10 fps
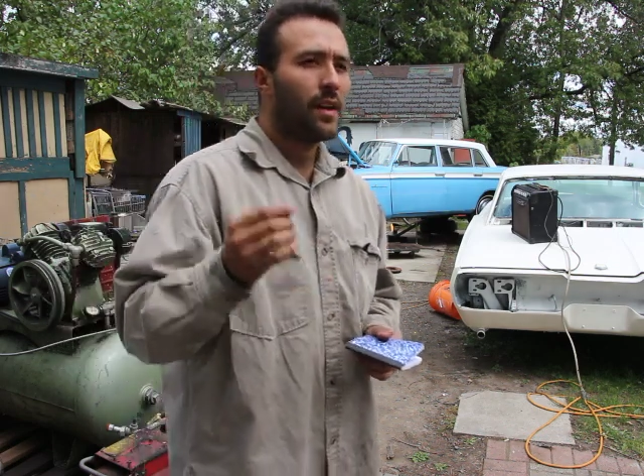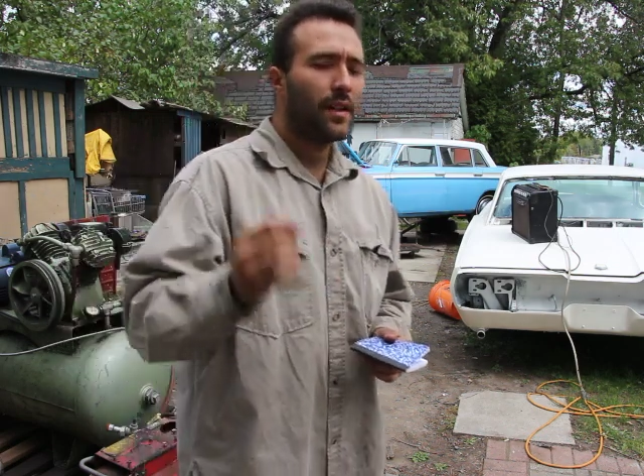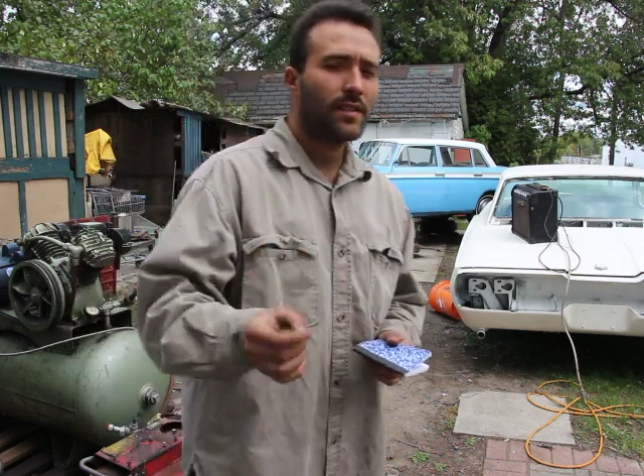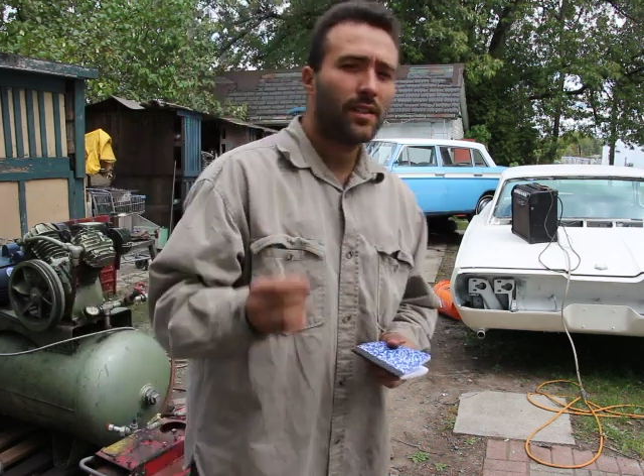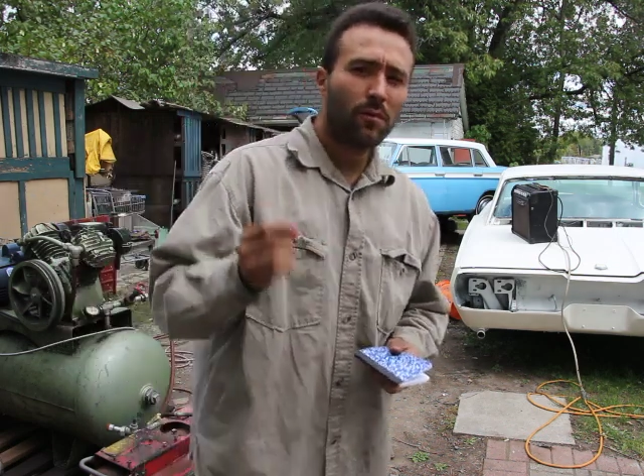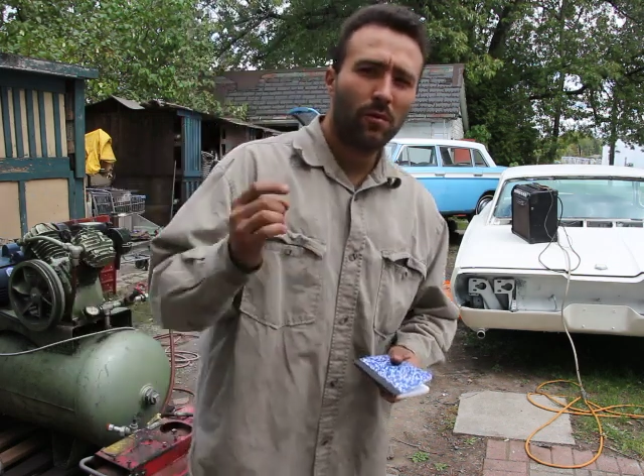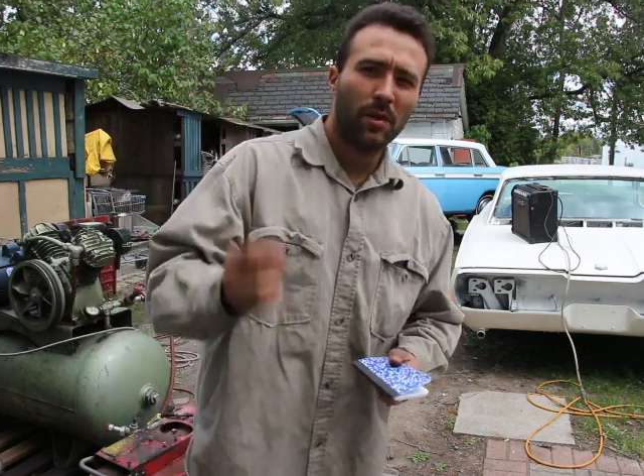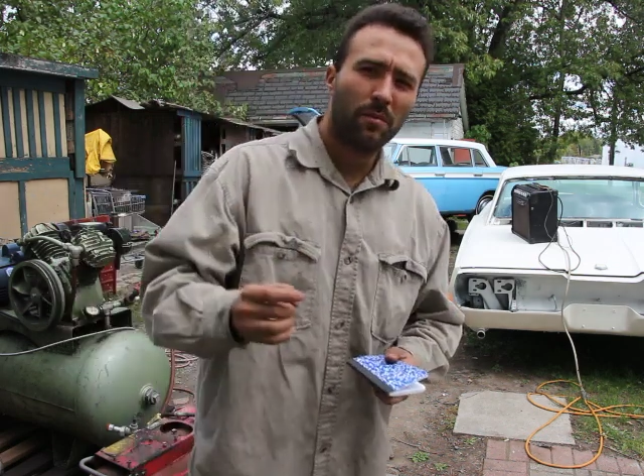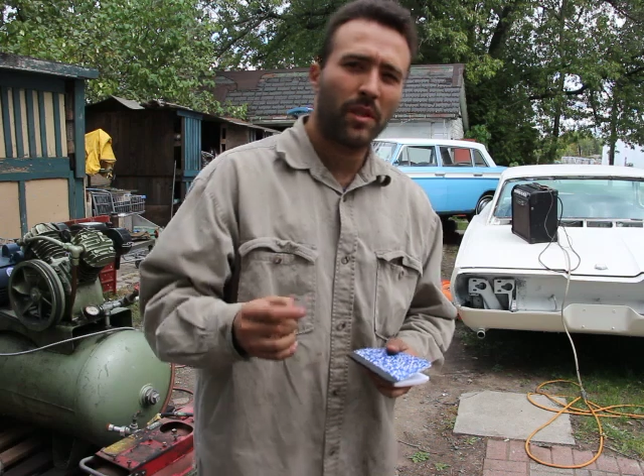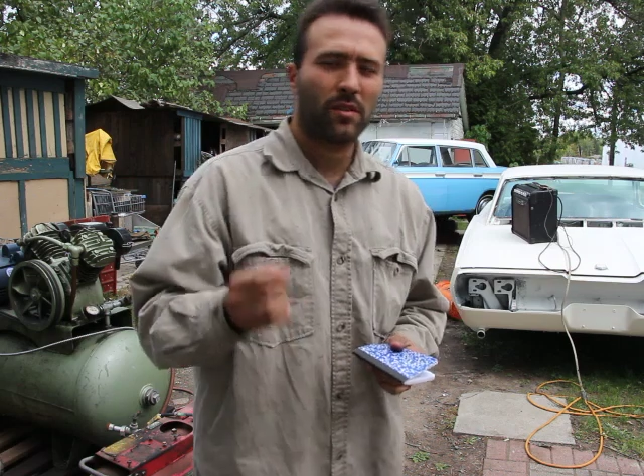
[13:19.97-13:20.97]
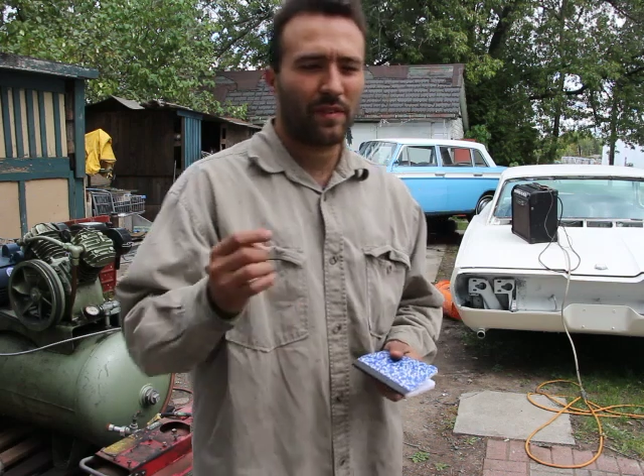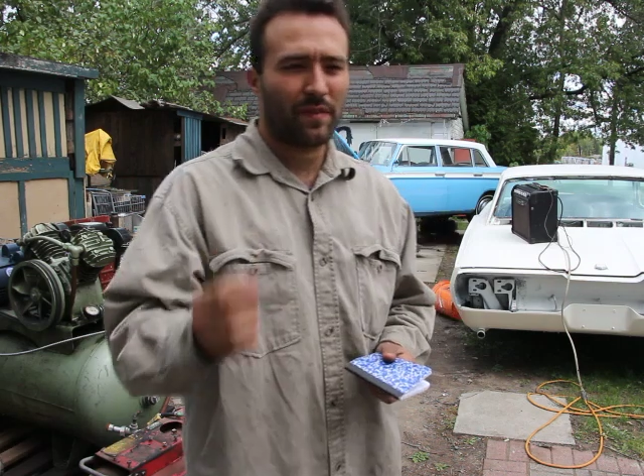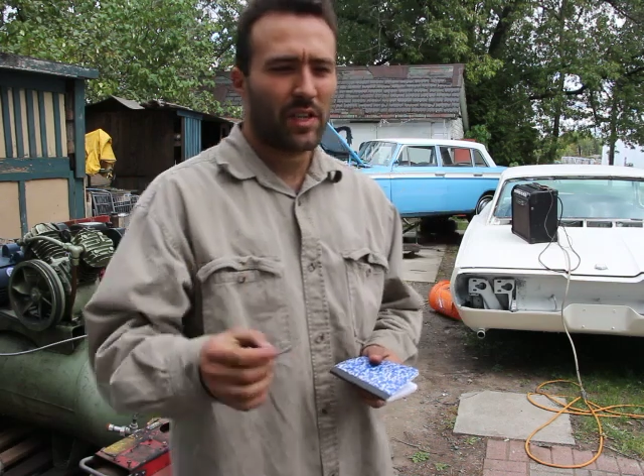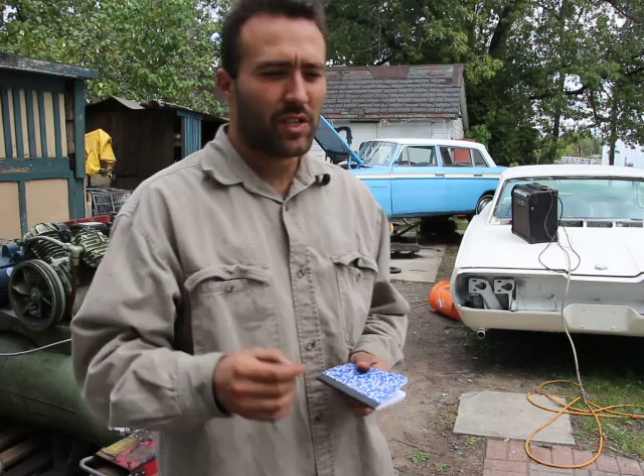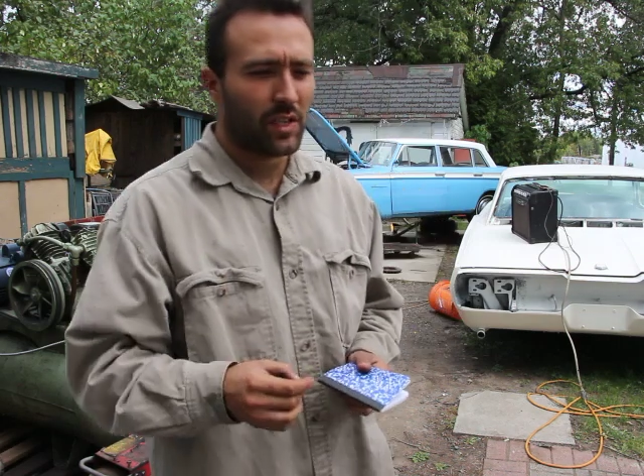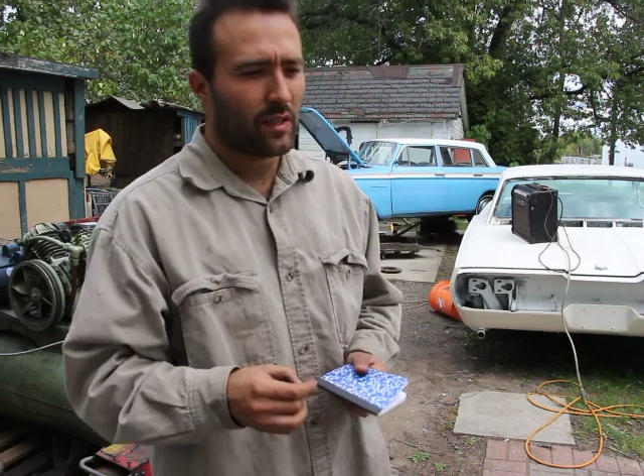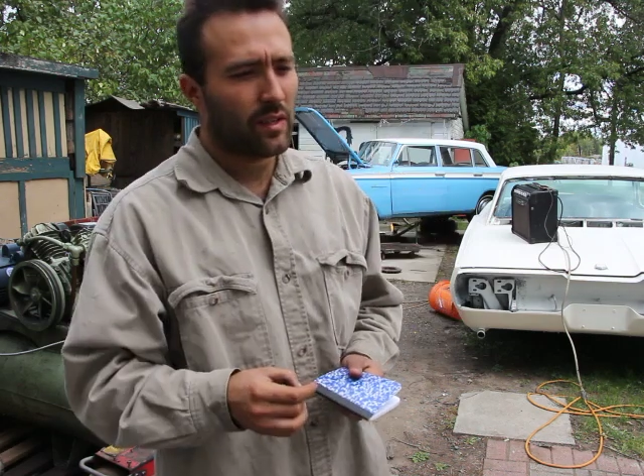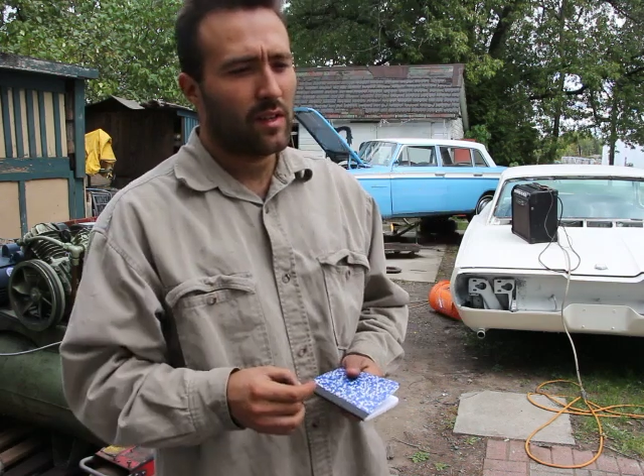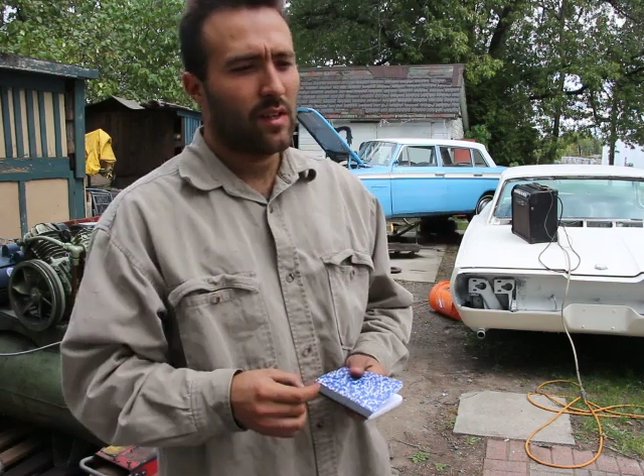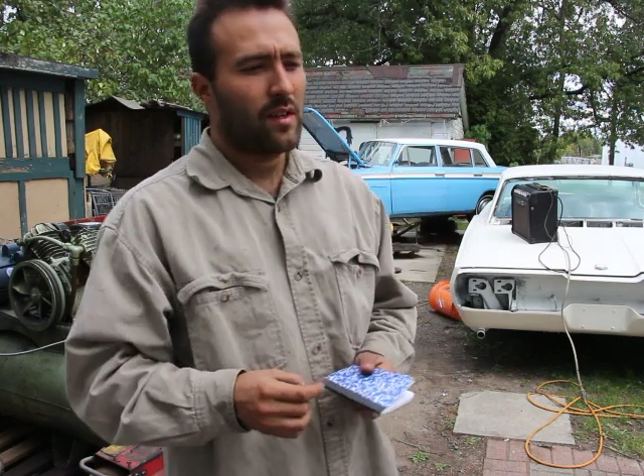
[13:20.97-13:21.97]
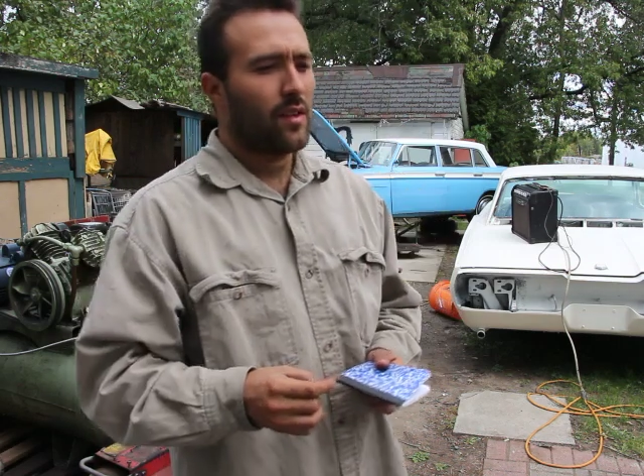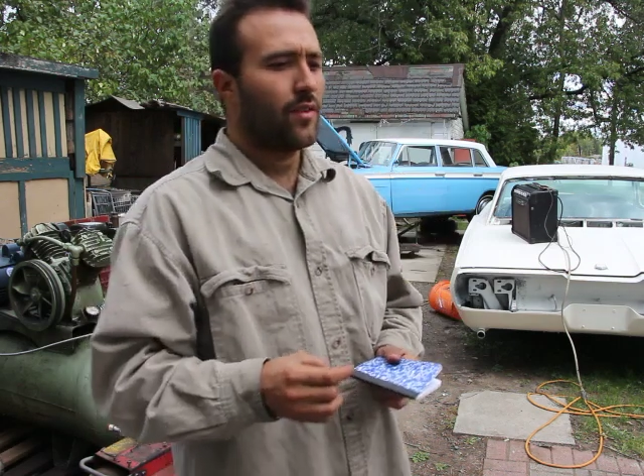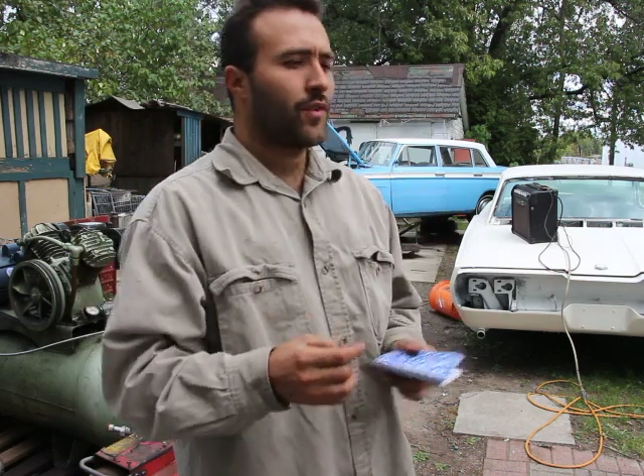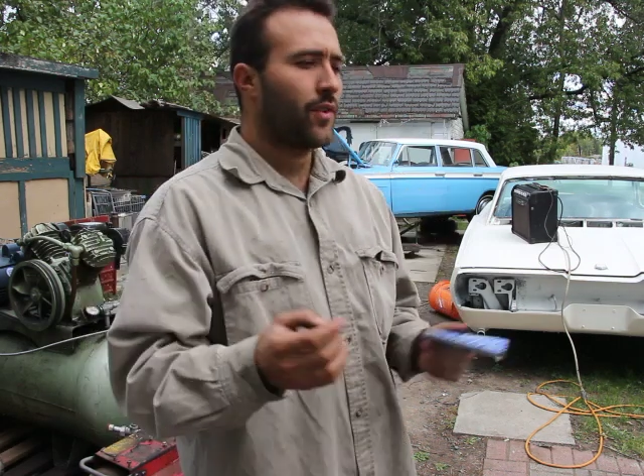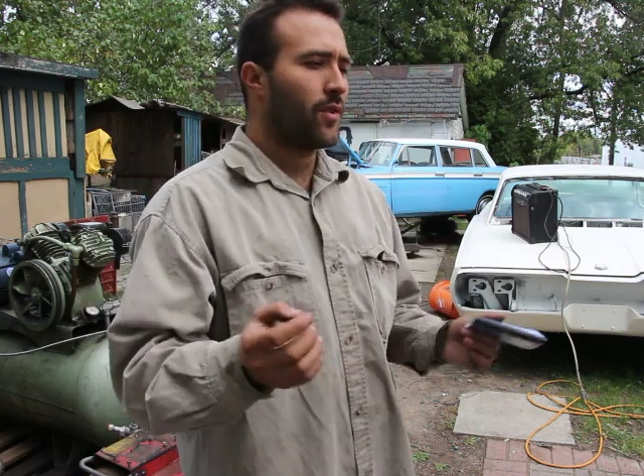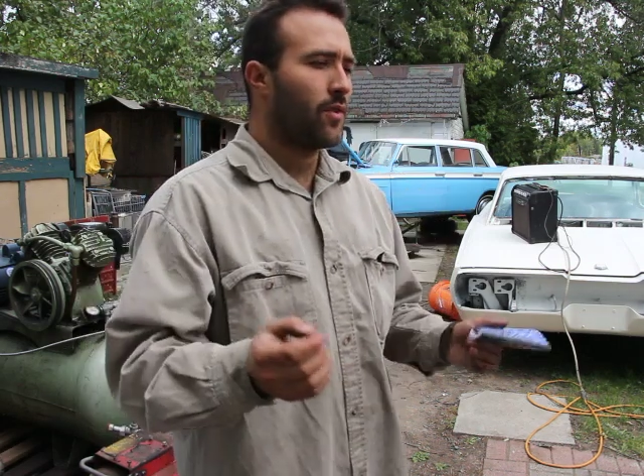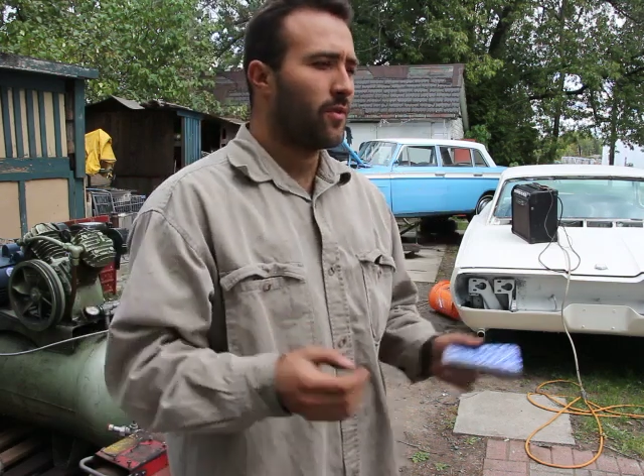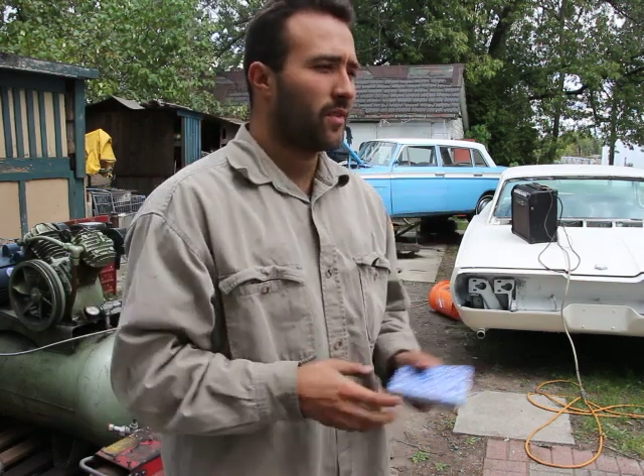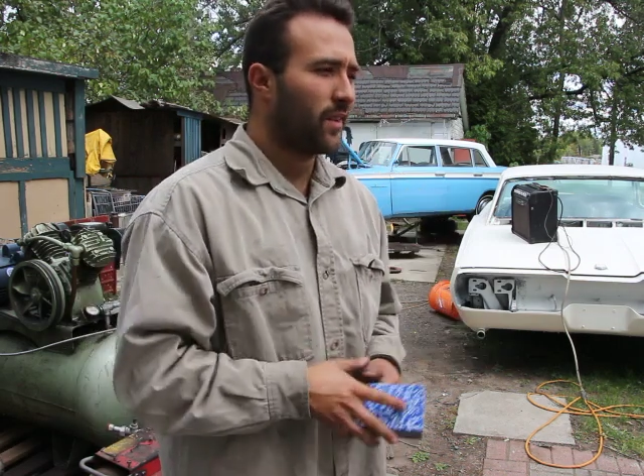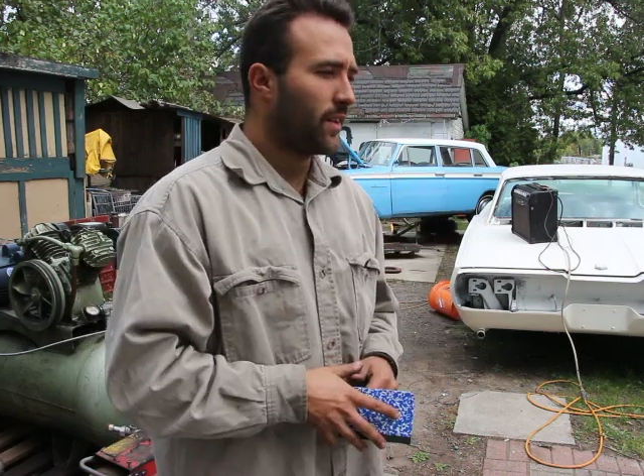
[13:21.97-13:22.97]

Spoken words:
it still wouldn't be sufficient. So